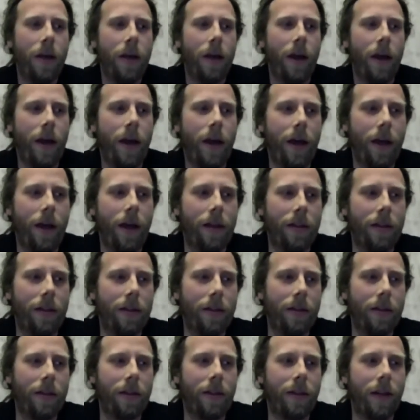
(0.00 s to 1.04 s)

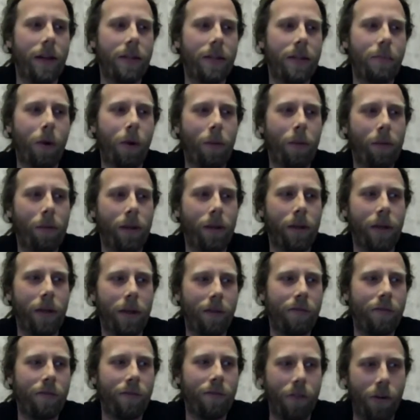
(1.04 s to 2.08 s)
and that's probably the
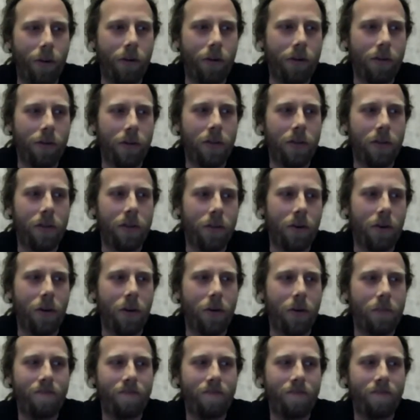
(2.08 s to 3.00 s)
first, you know,